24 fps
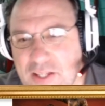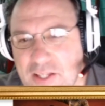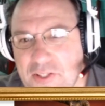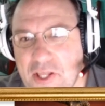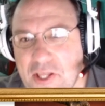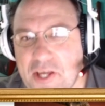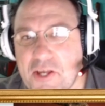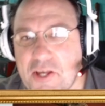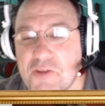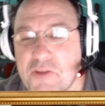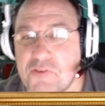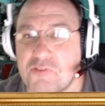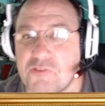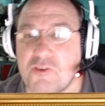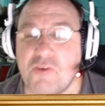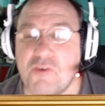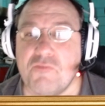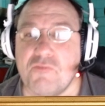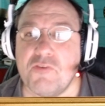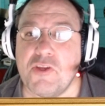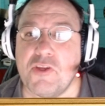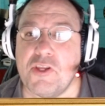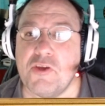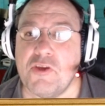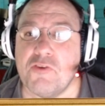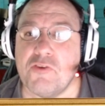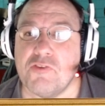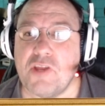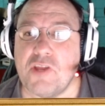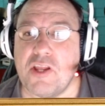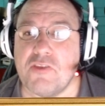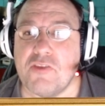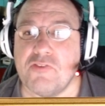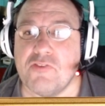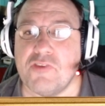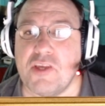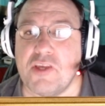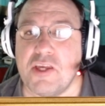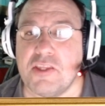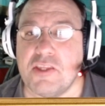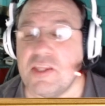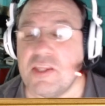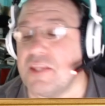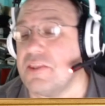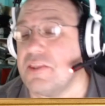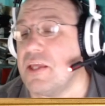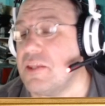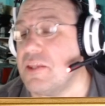like on some videos that I see, and
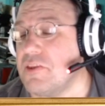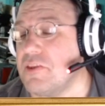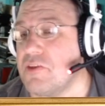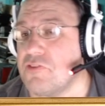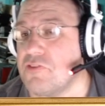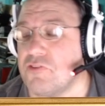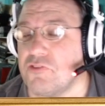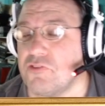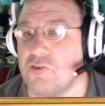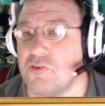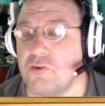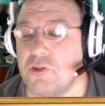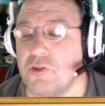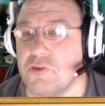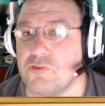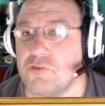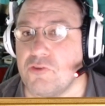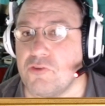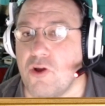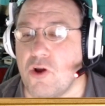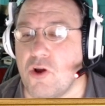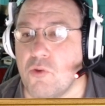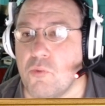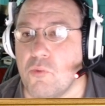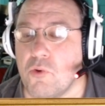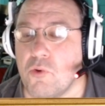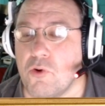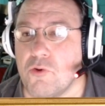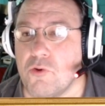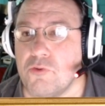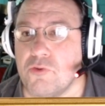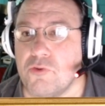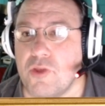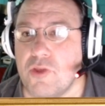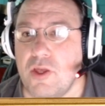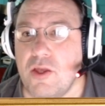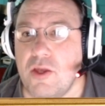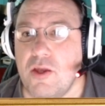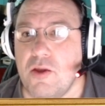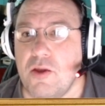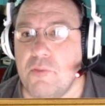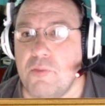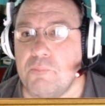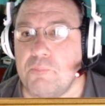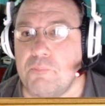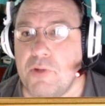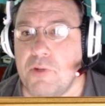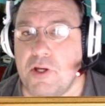not not necessarily Star Wars,
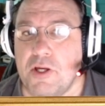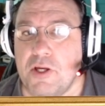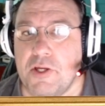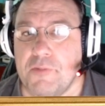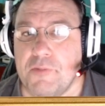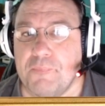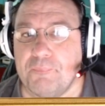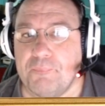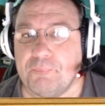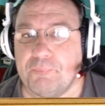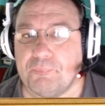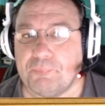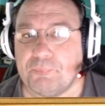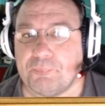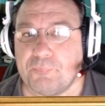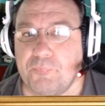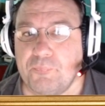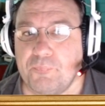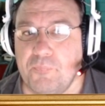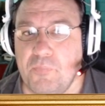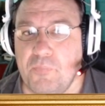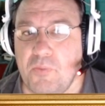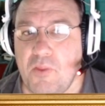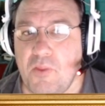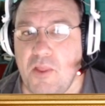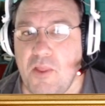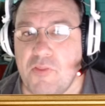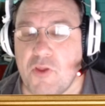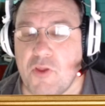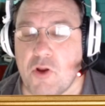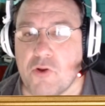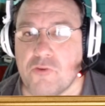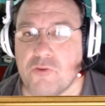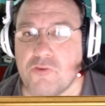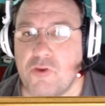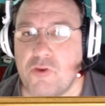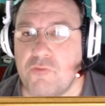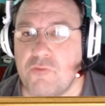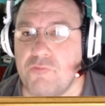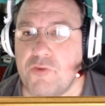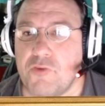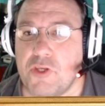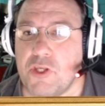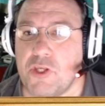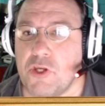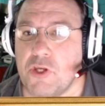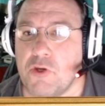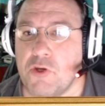but there are some
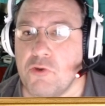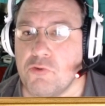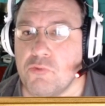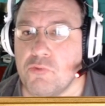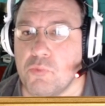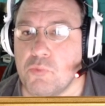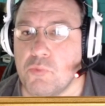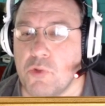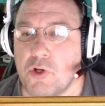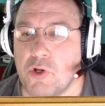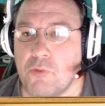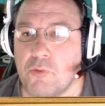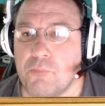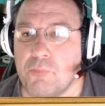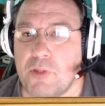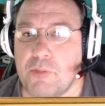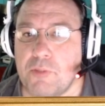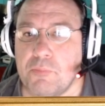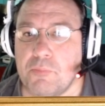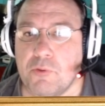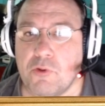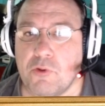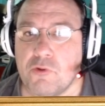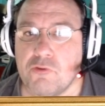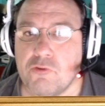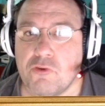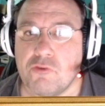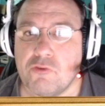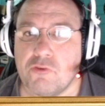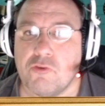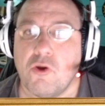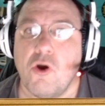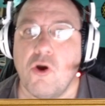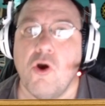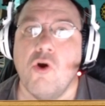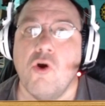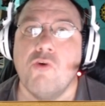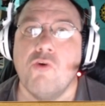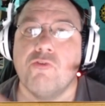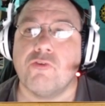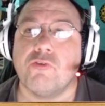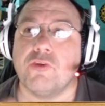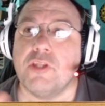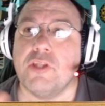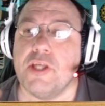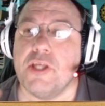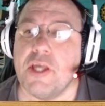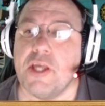videos where people are just
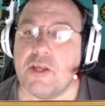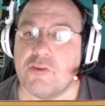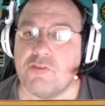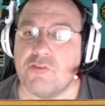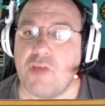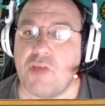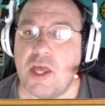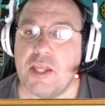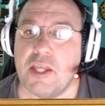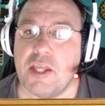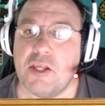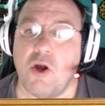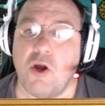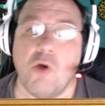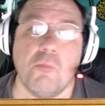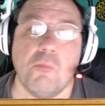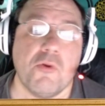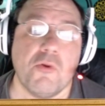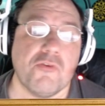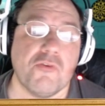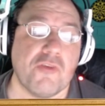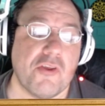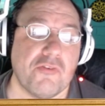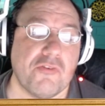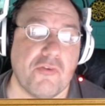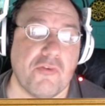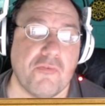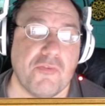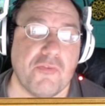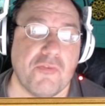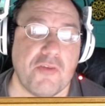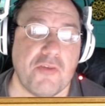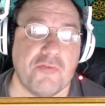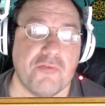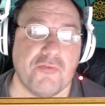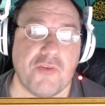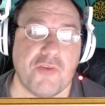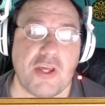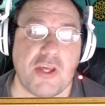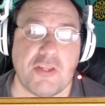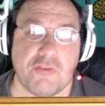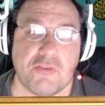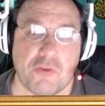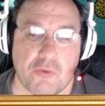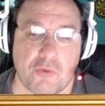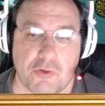overly excited, almost as if they fake their